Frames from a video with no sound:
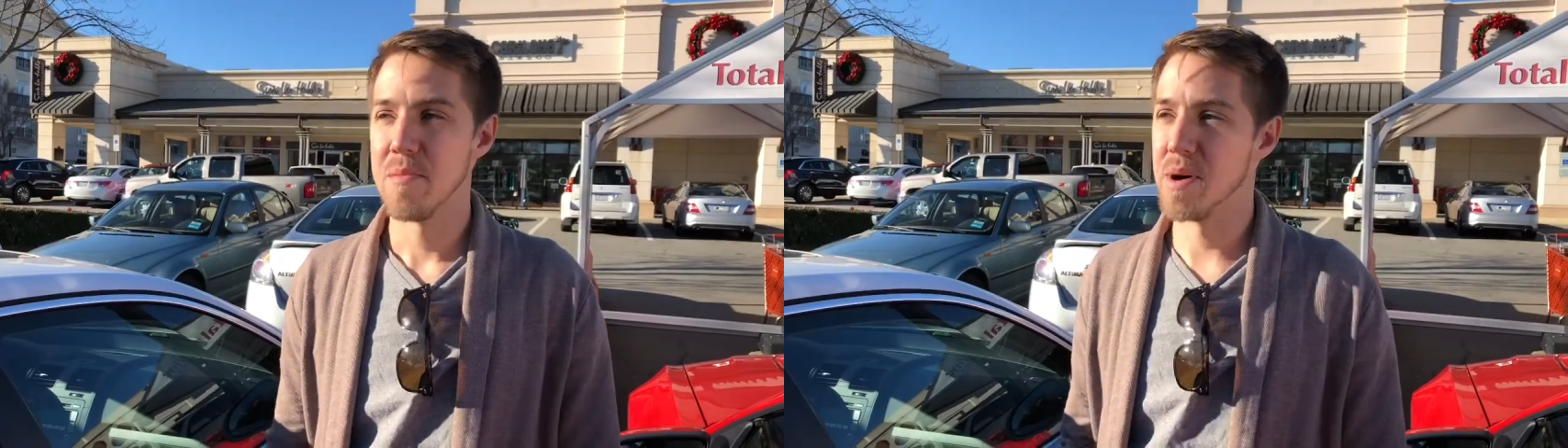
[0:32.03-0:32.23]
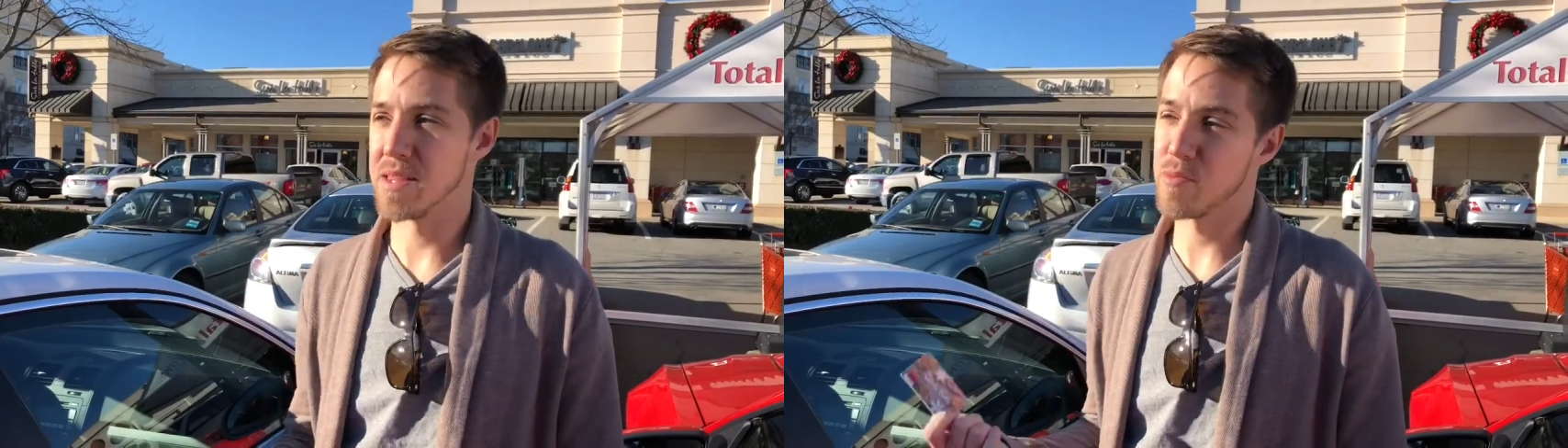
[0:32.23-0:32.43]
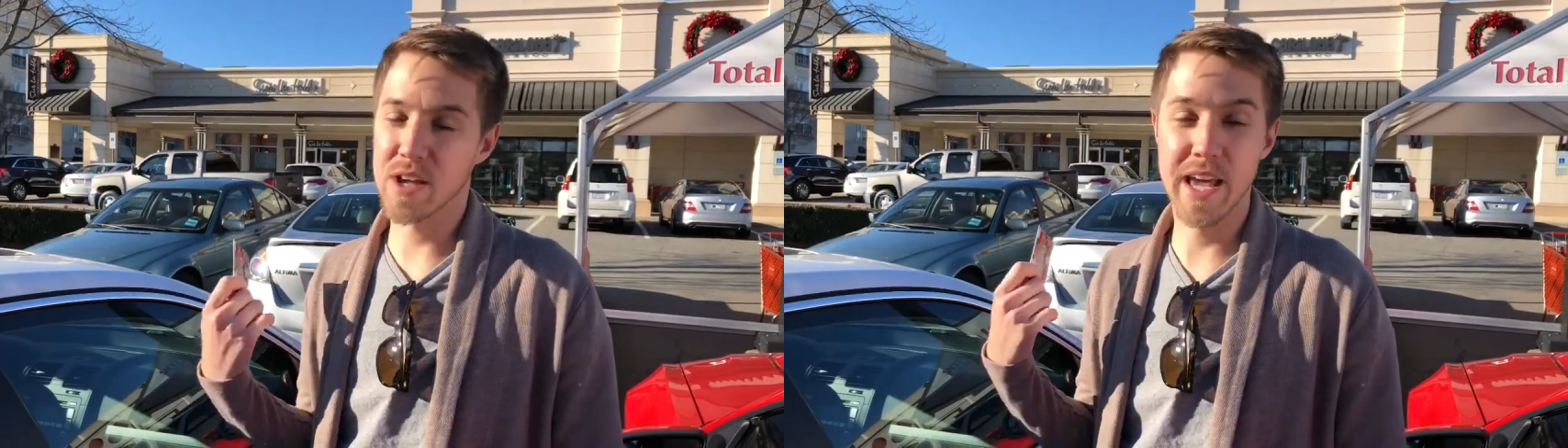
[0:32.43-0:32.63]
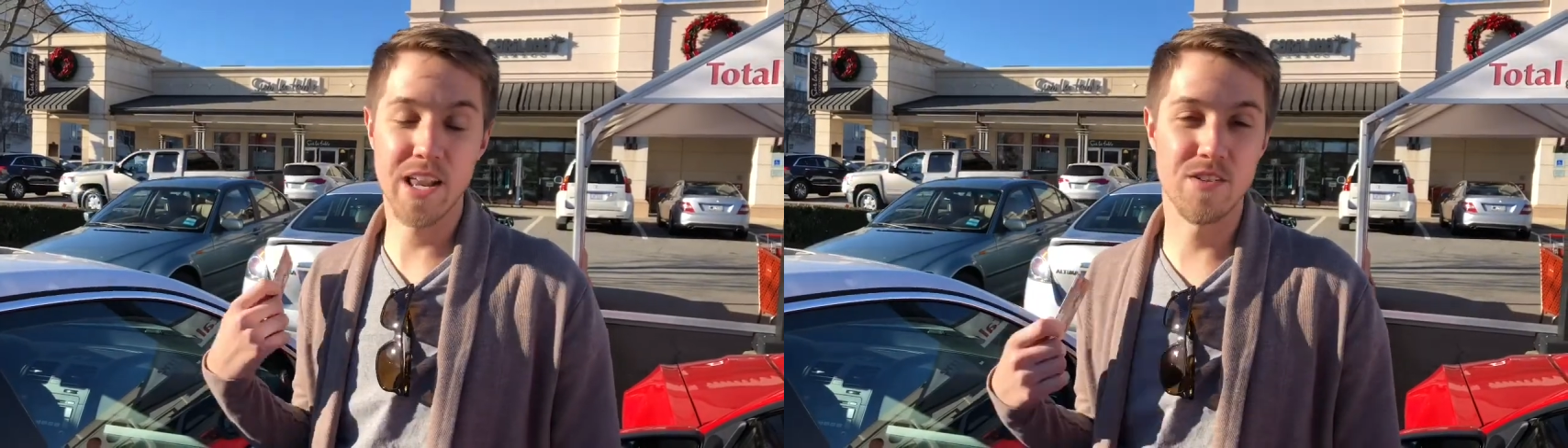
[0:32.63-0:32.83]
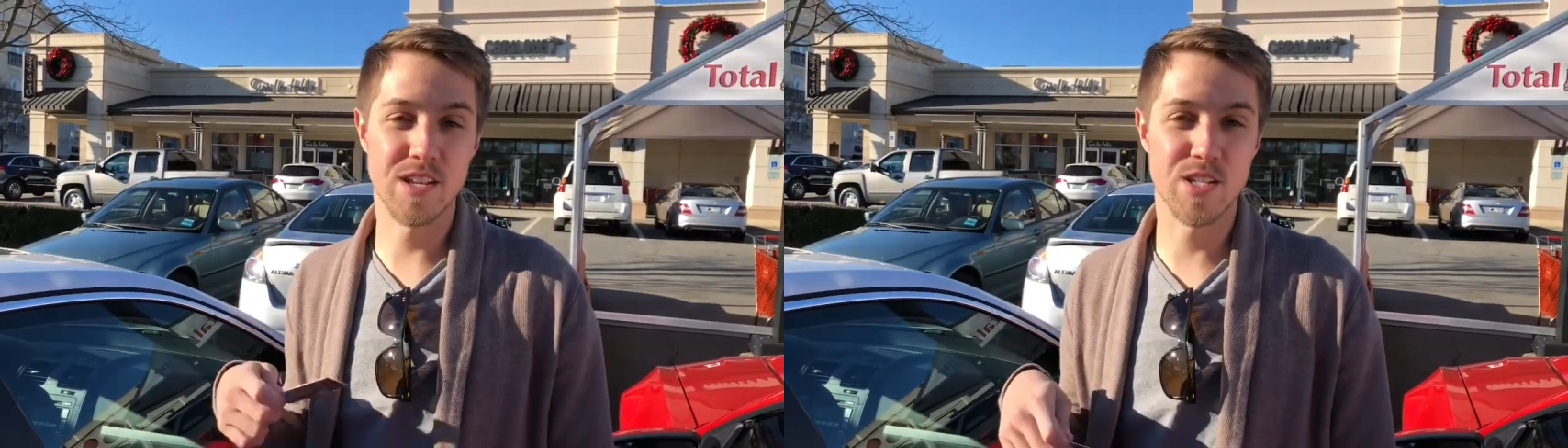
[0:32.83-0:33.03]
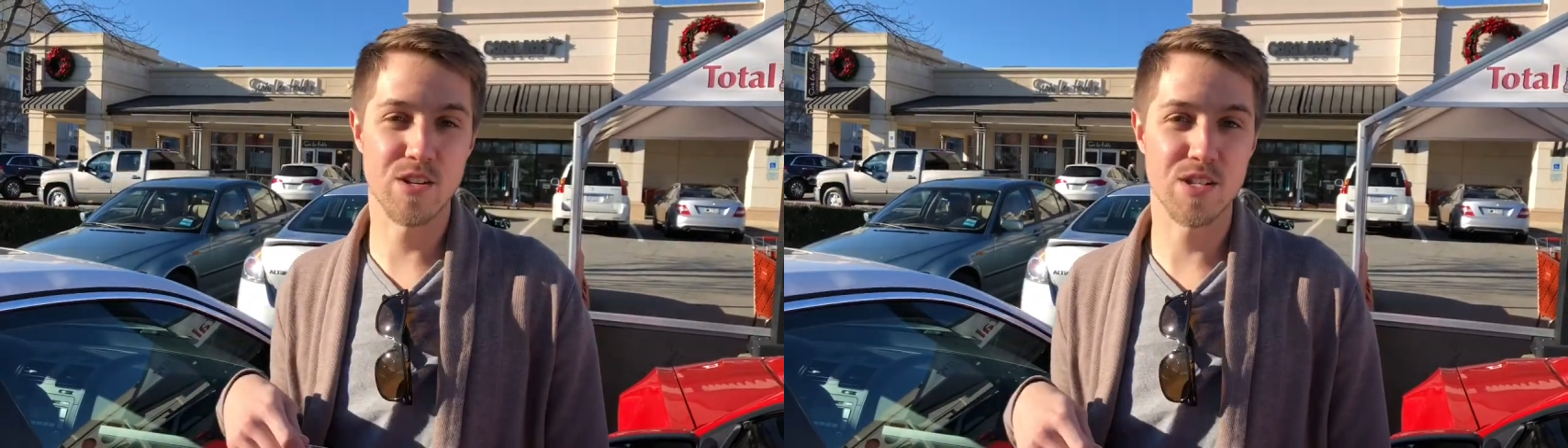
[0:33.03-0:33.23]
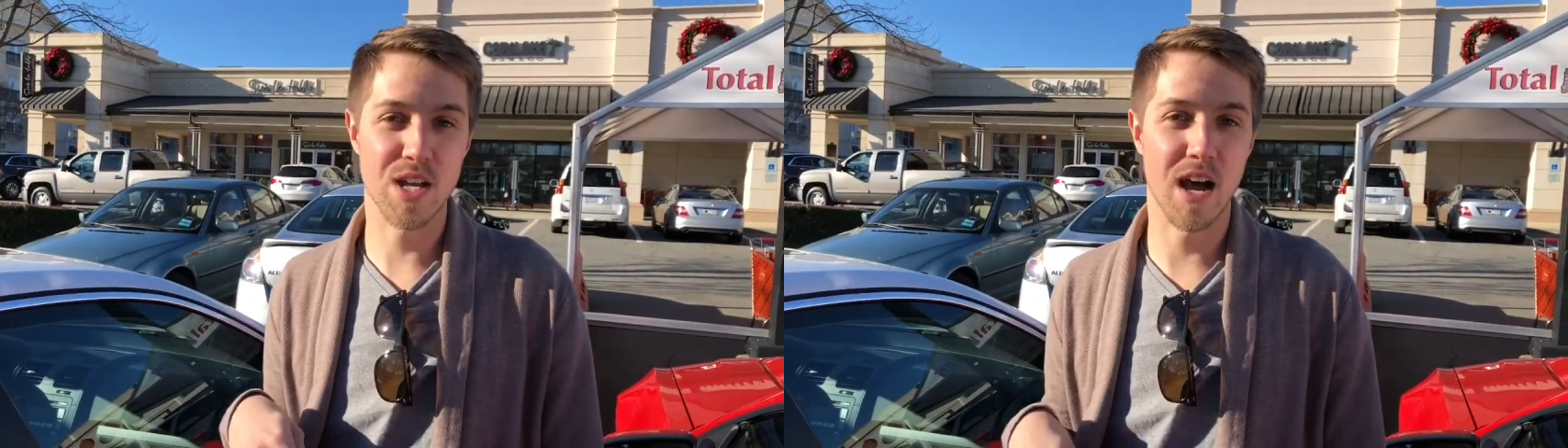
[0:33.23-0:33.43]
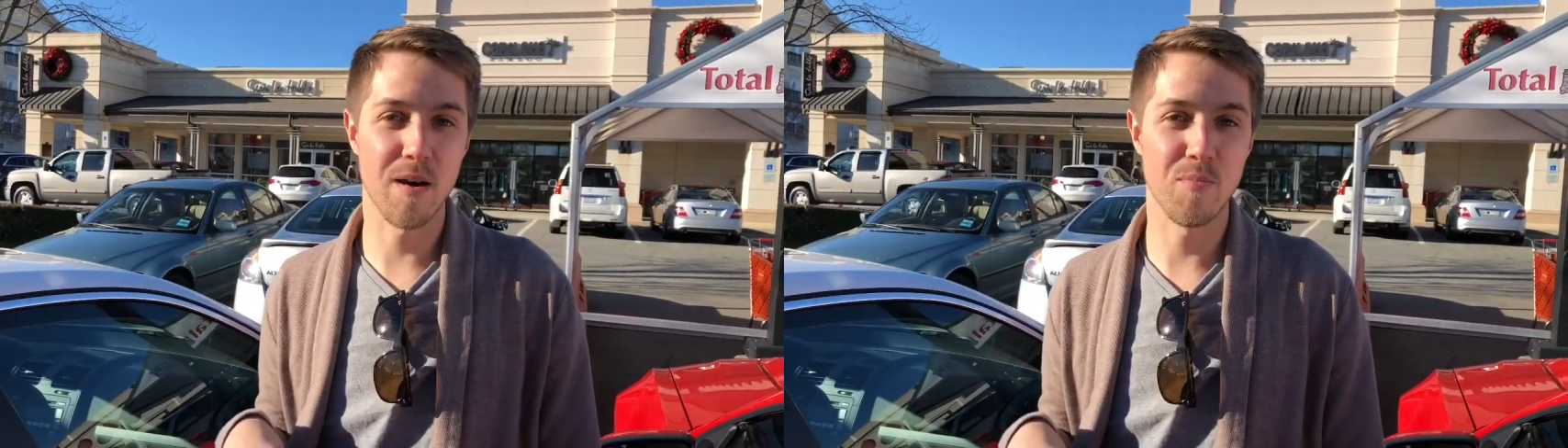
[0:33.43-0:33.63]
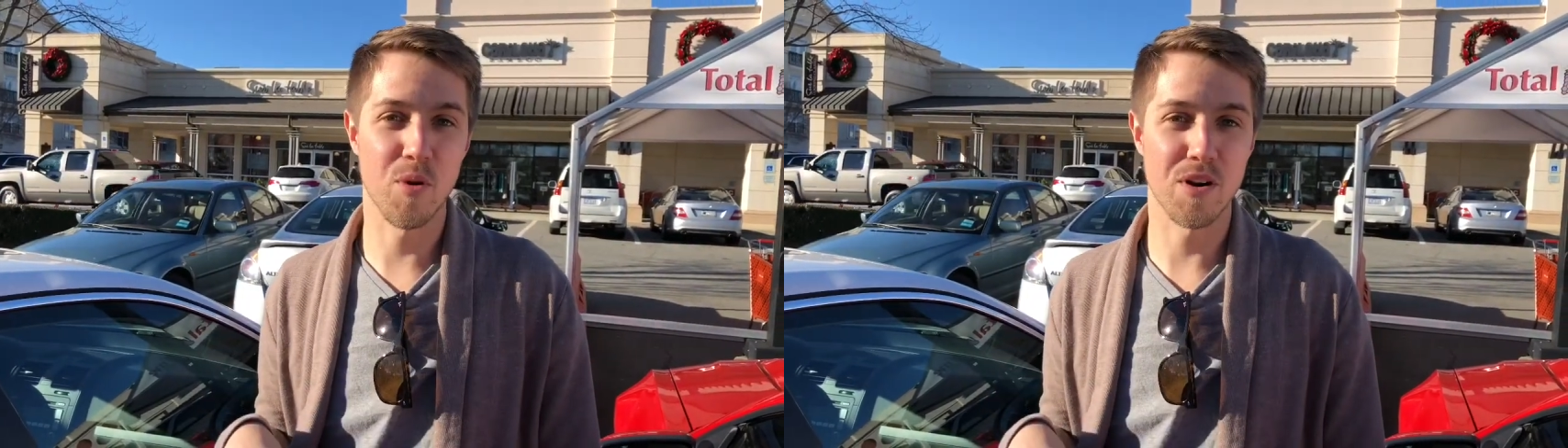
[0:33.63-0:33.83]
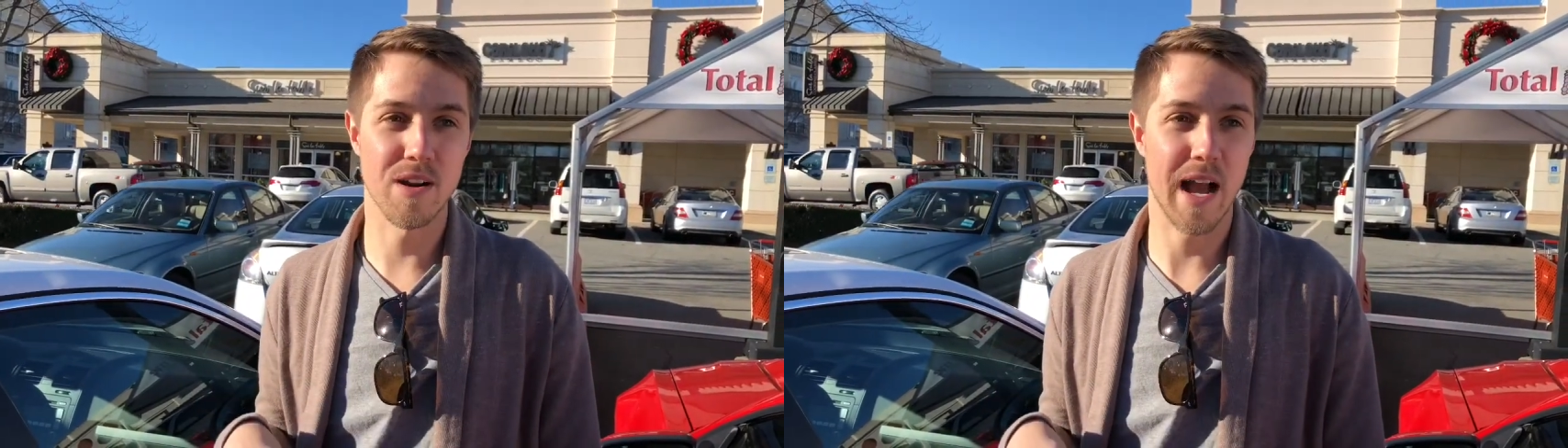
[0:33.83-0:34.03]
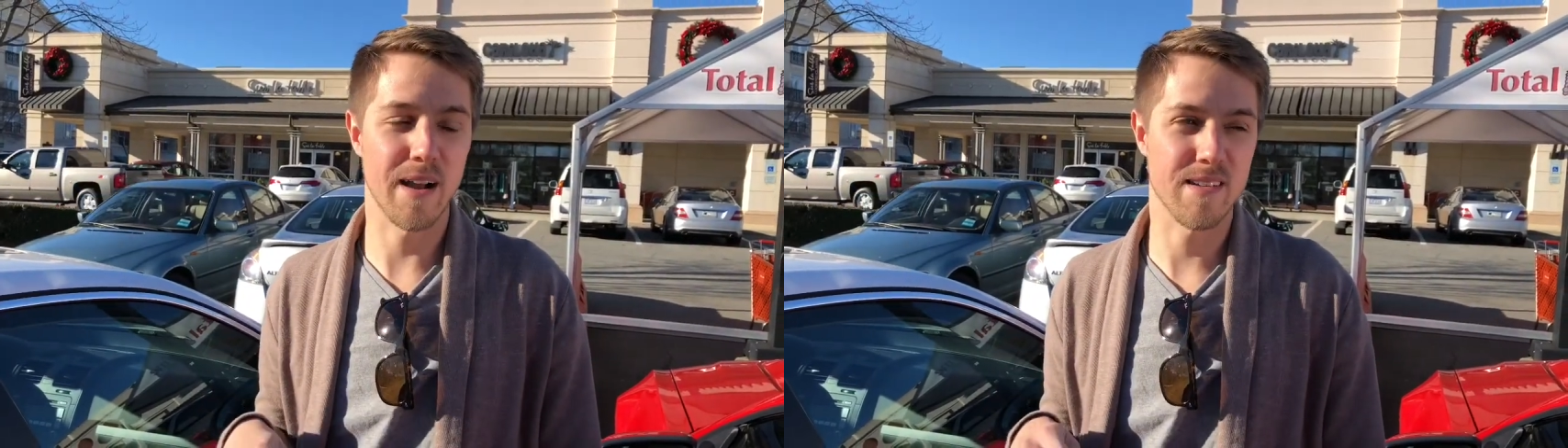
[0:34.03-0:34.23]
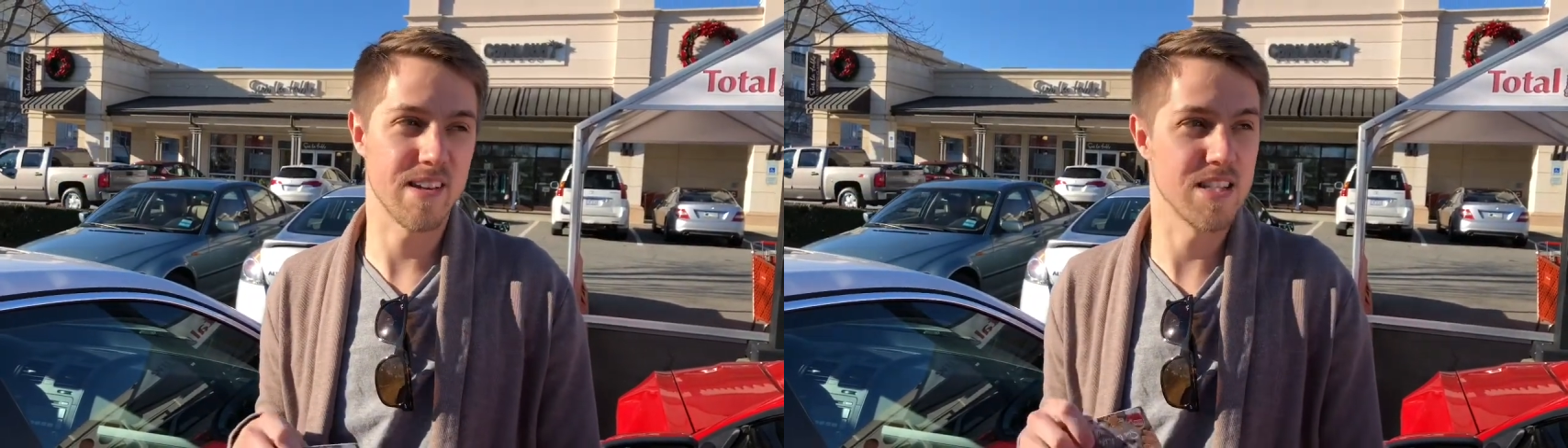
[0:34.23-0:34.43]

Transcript: But we're gonna head on into Charlotte where I